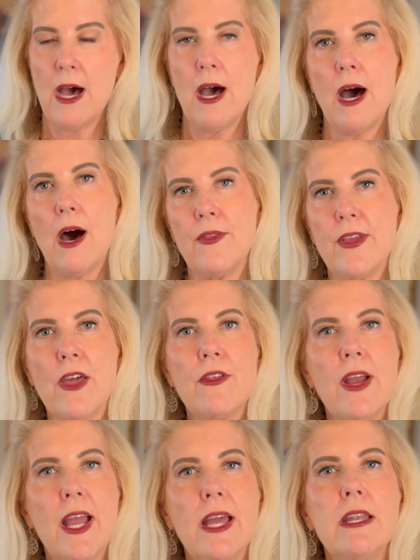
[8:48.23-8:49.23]
On the other
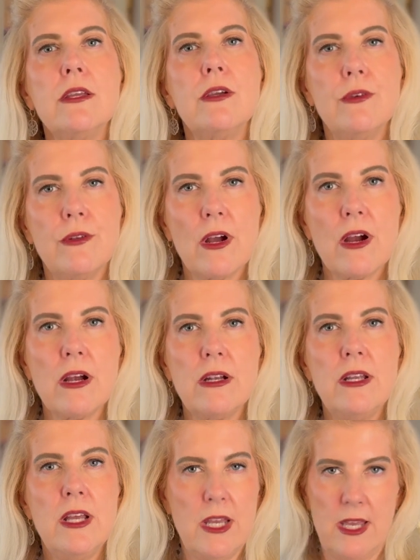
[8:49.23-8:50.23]
hand, Cunard,
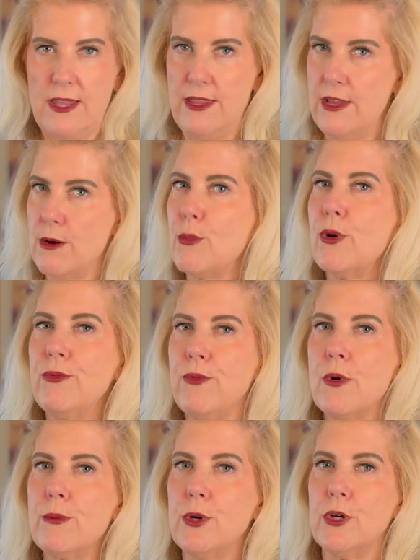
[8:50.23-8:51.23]
they're more
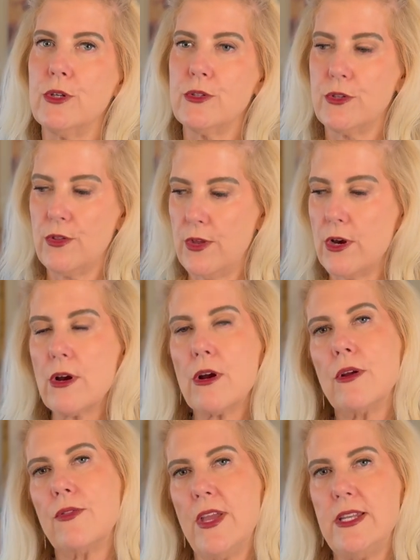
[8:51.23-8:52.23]
formal. So
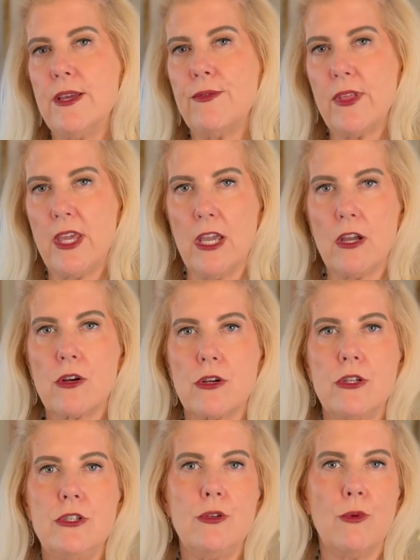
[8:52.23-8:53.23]
they definitely
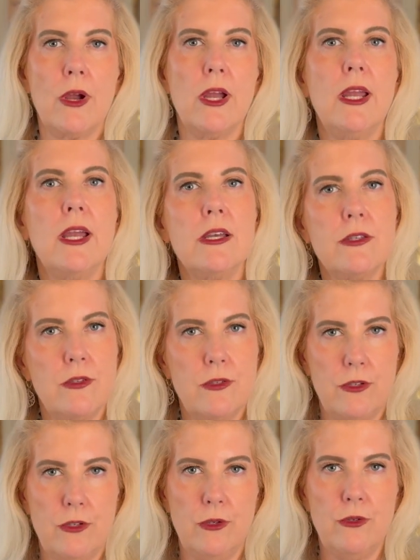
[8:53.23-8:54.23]
encourage you wearing a
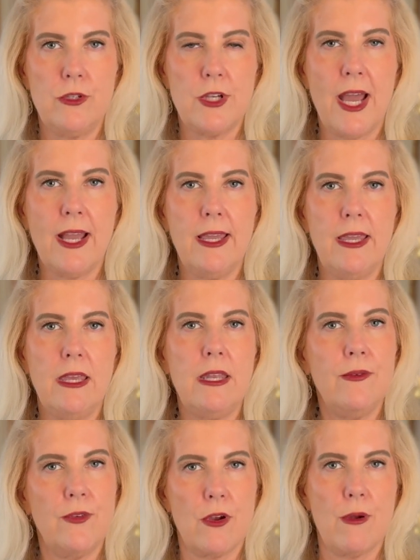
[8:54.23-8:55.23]
suit jacket
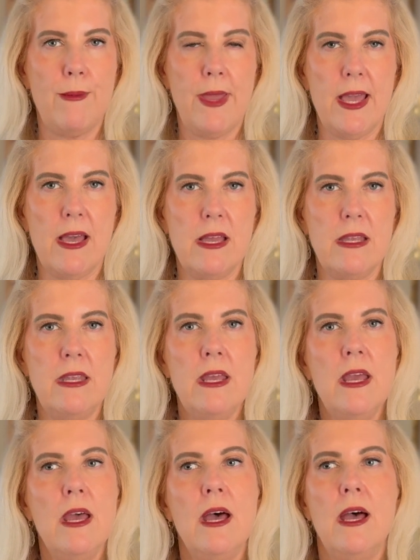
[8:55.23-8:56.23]
if you're a man,
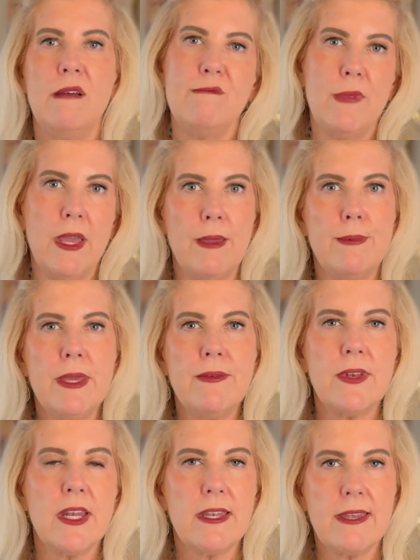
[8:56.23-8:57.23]
maybe
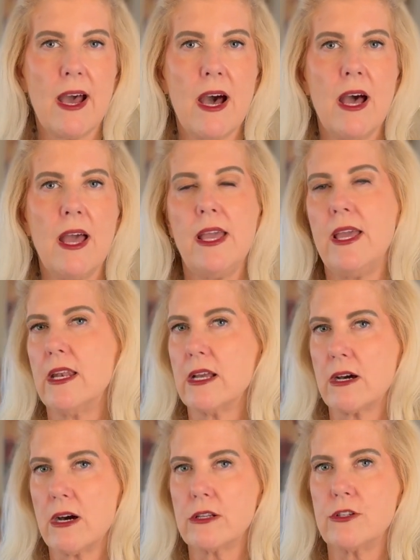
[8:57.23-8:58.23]
even a tie and a
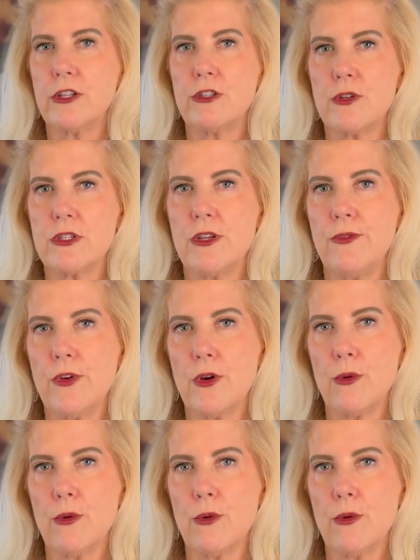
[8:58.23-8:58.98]
cocktail dress if you're a